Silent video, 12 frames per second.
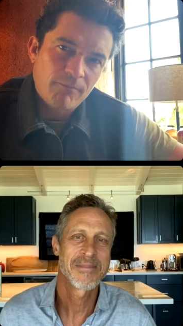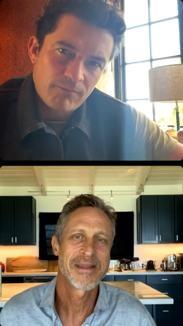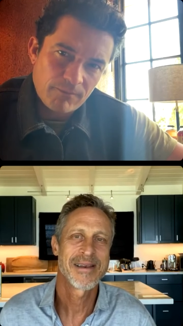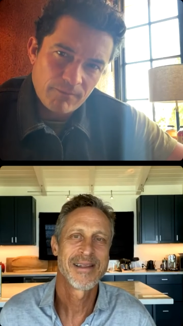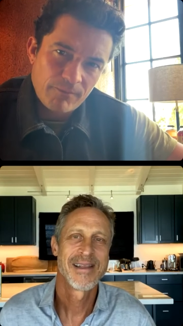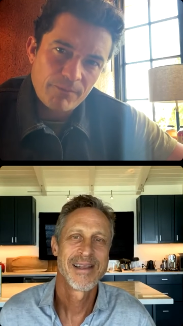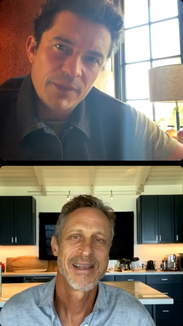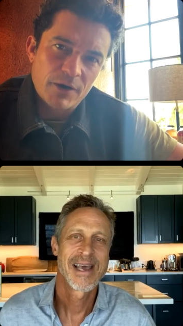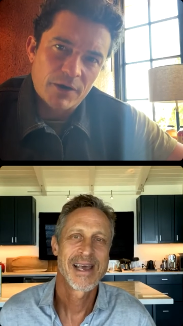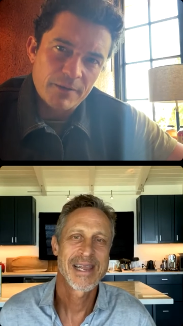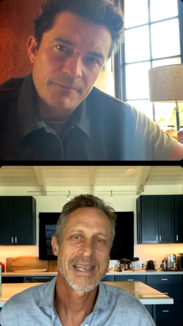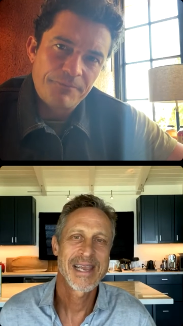Speaker 1: them, and
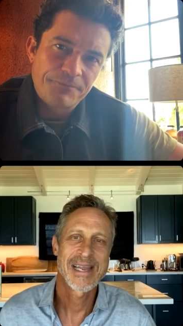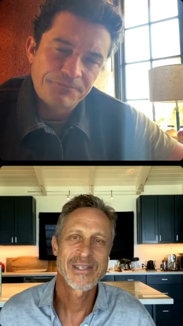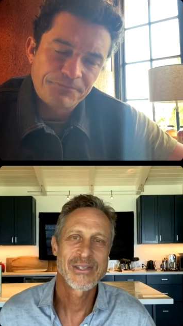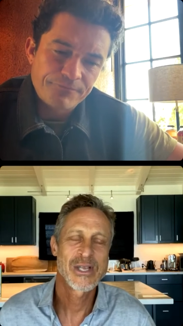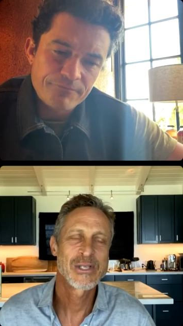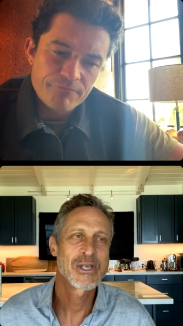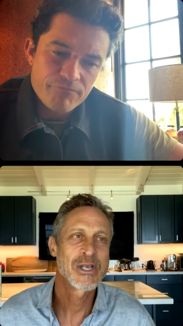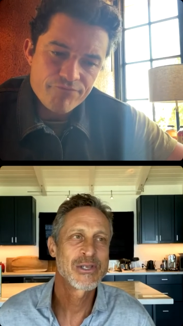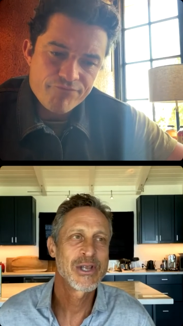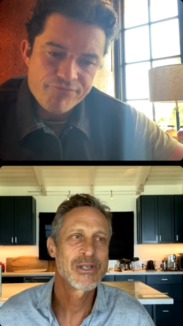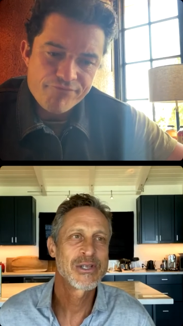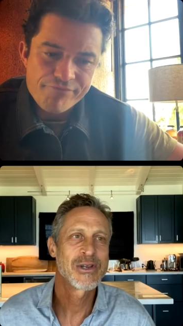and again, it's it's
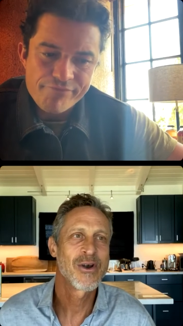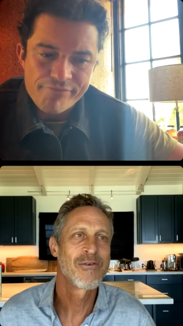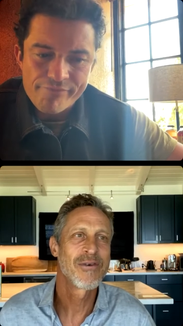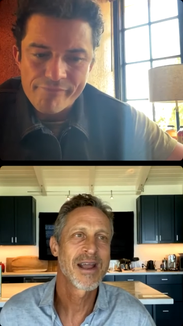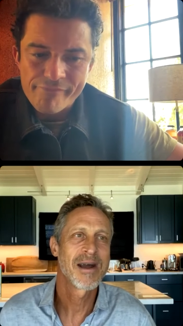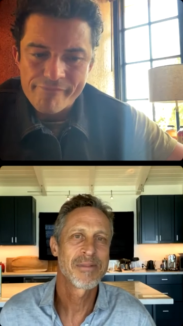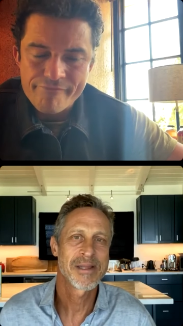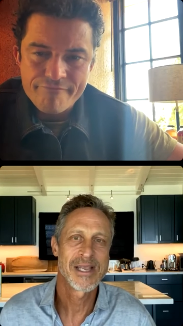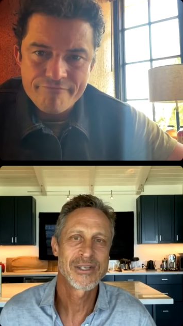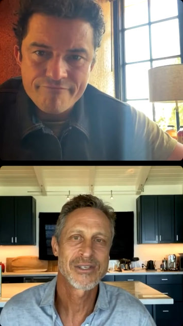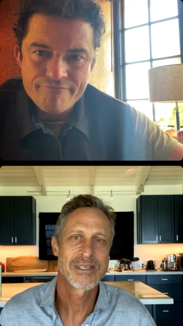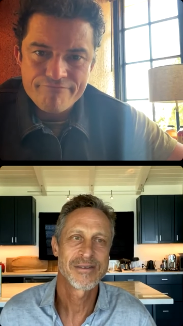it's an
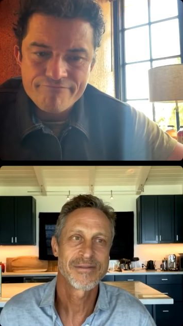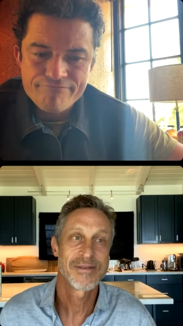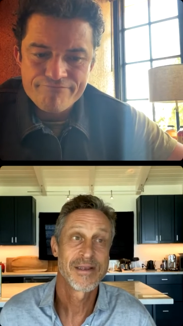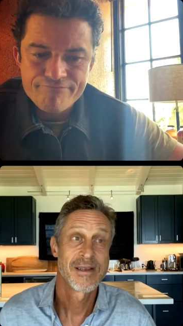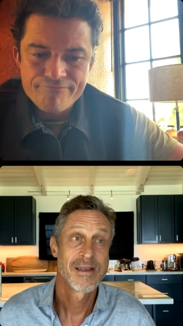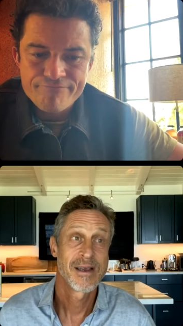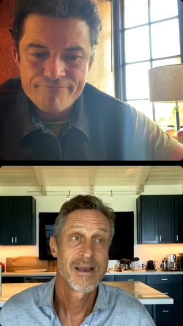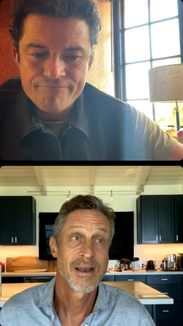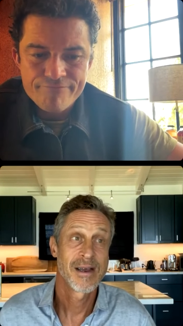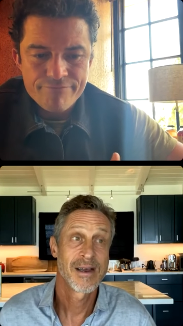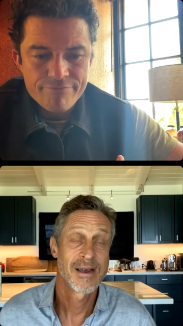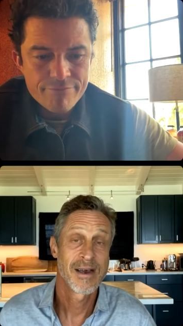overcomplication of.
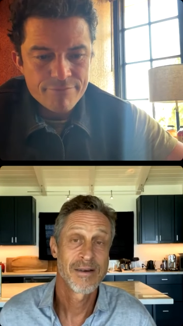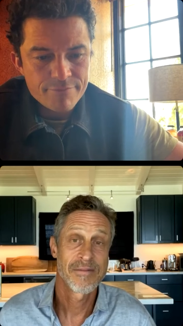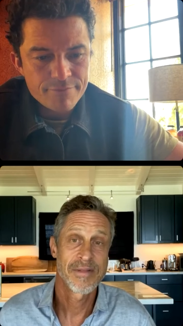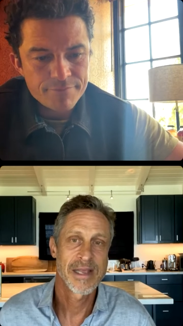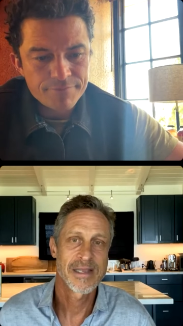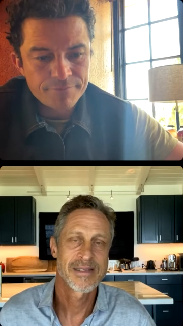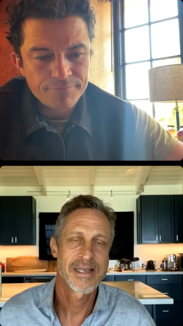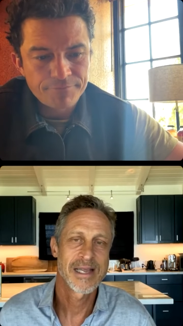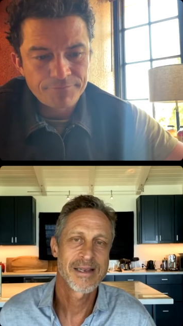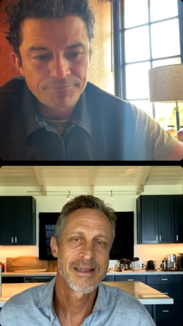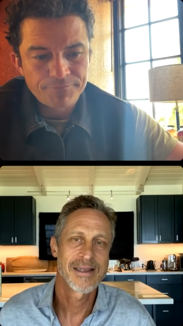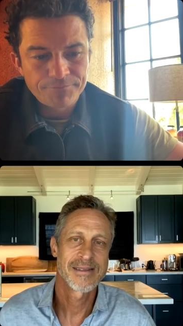Uh, of things
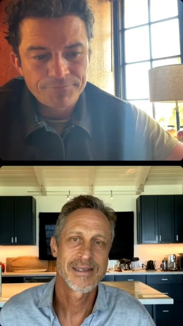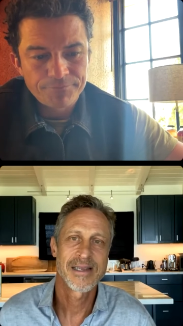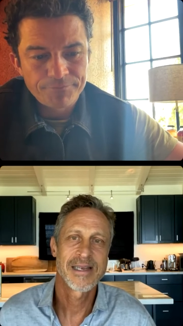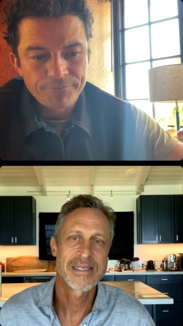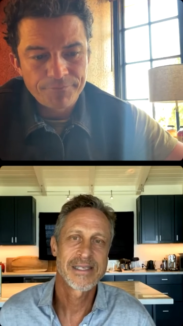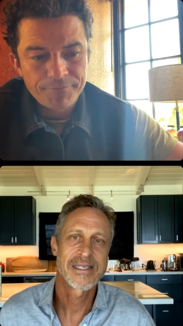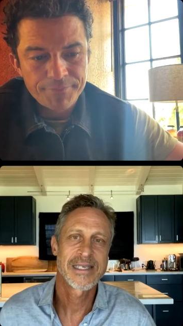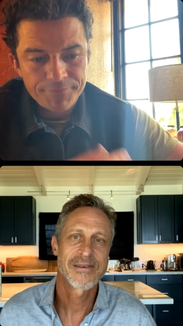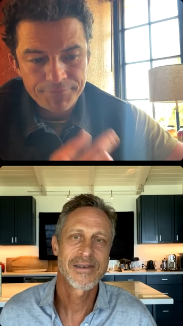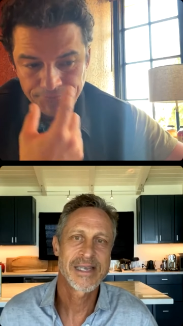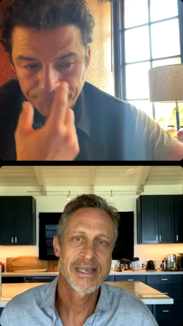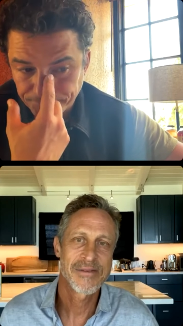that is
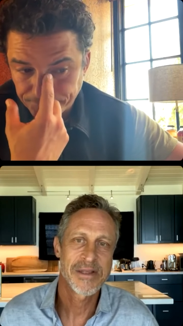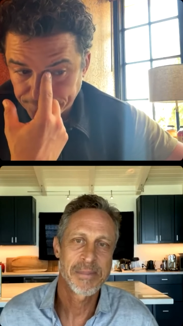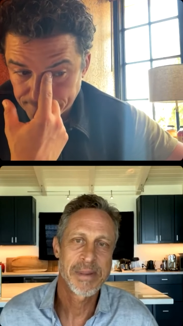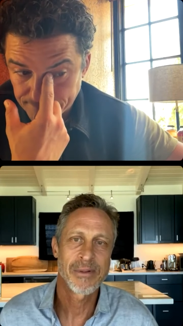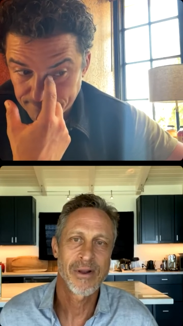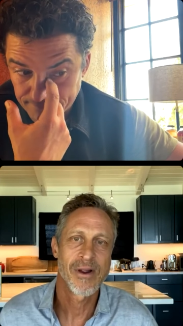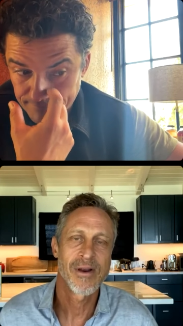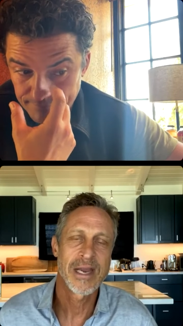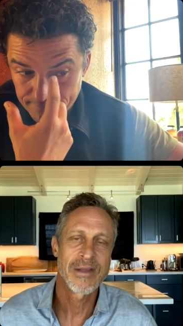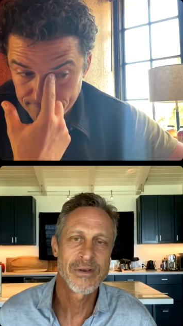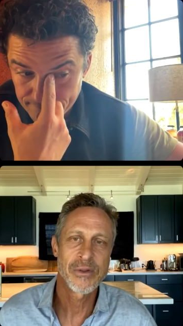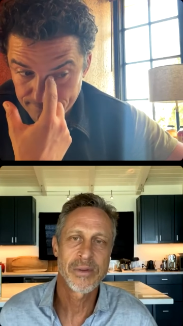unnecessary, given that people
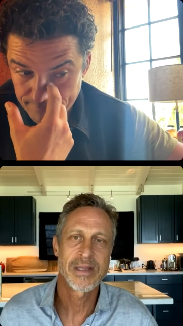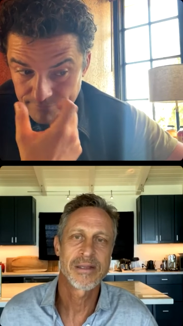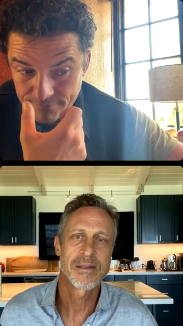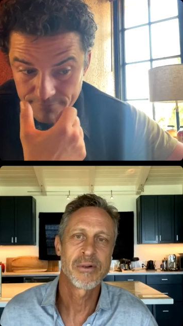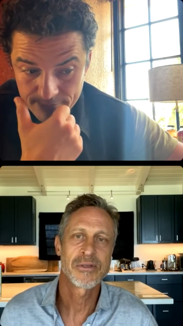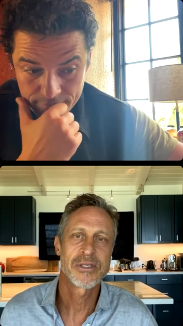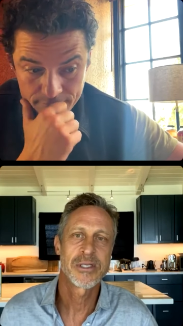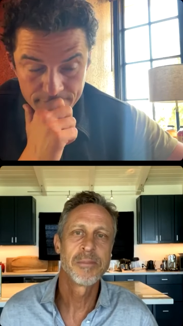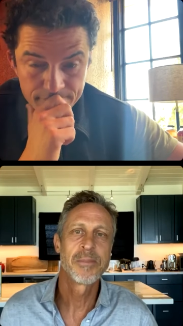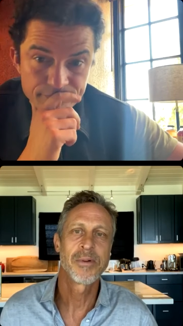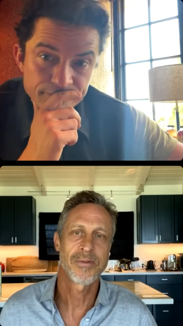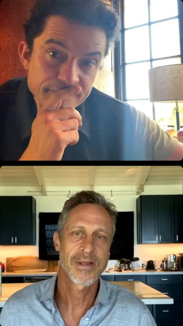aren't even doing the most
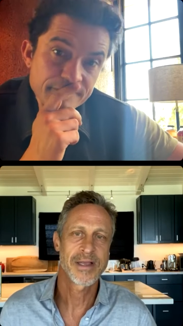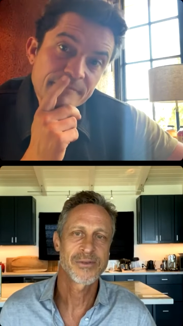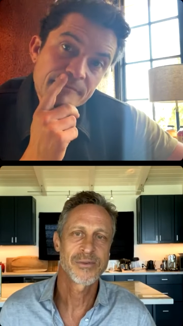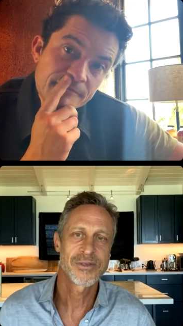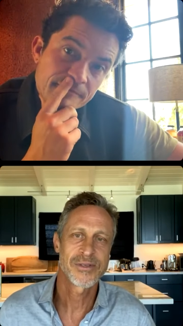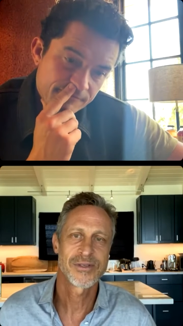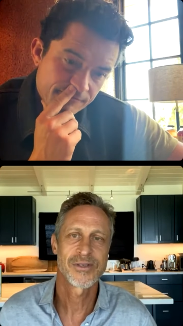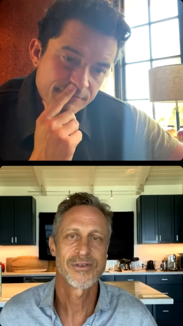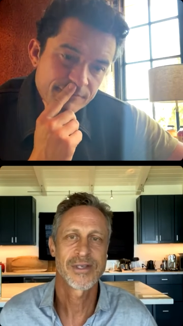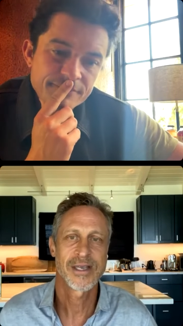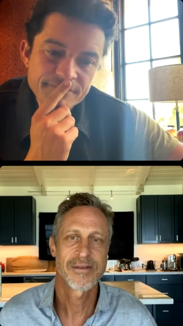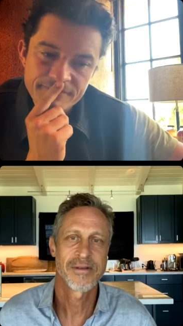simple things, which is
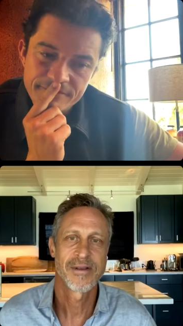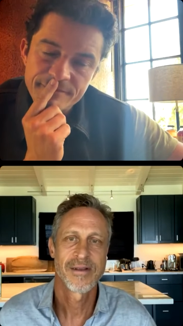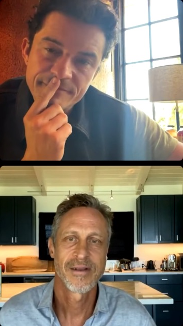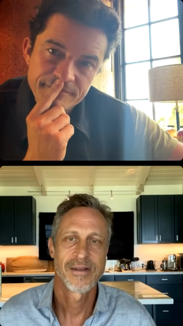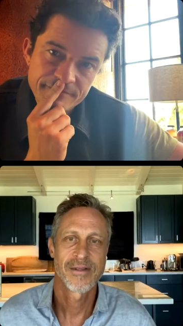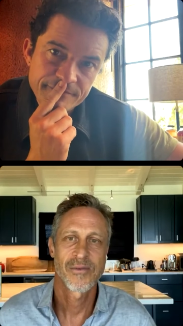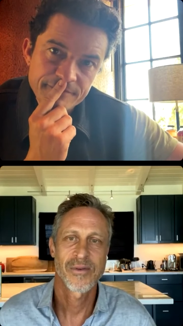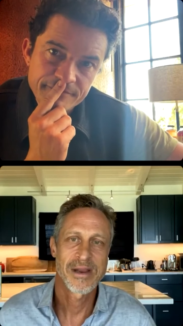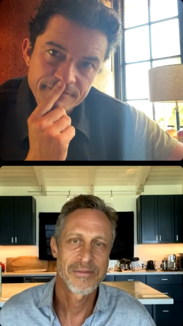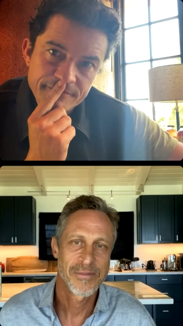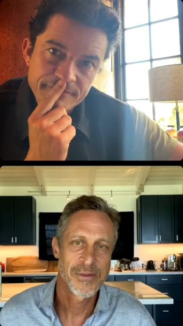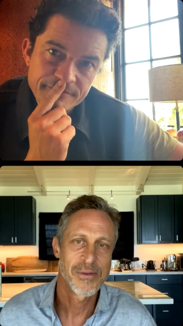choosing the
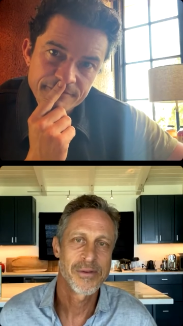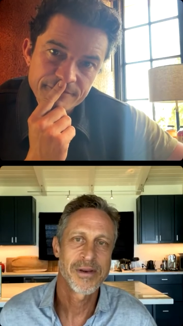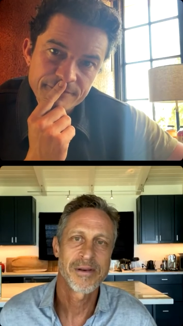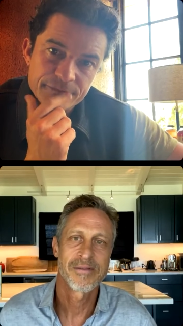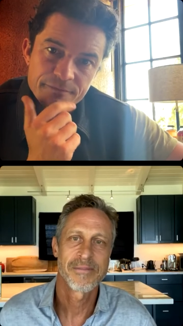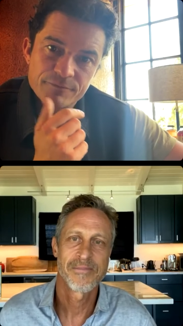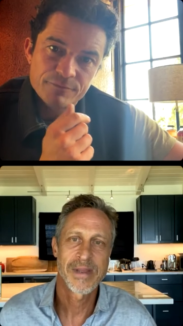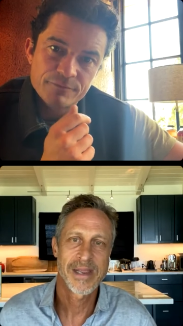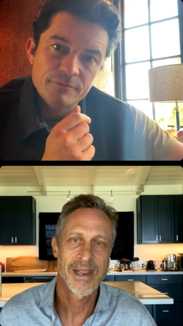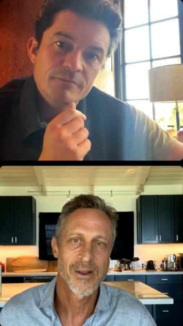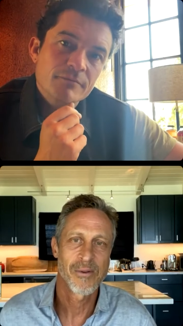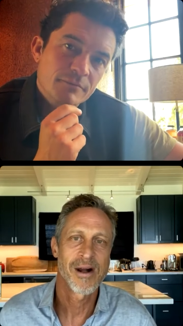right food and
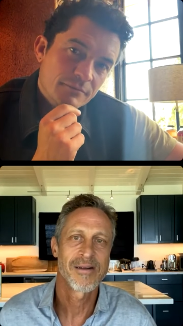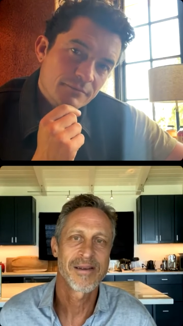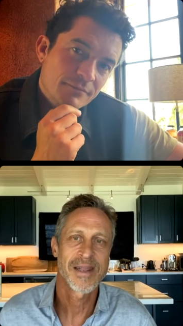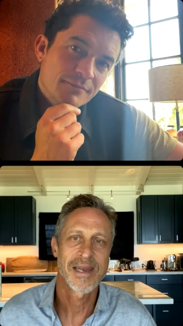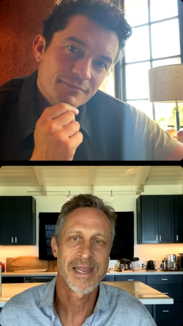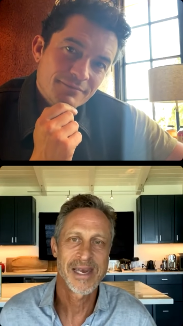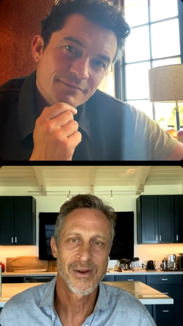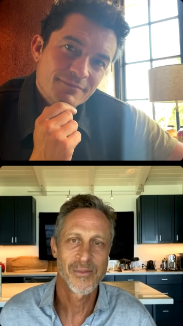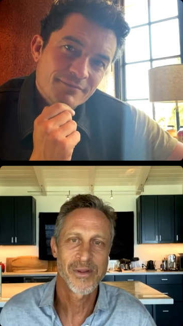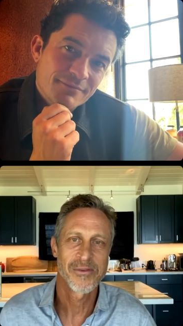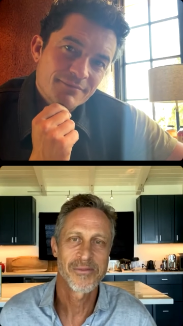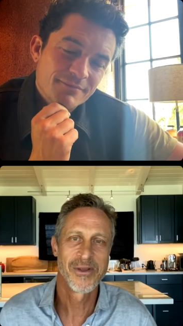picking quality and
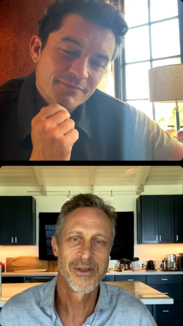eating real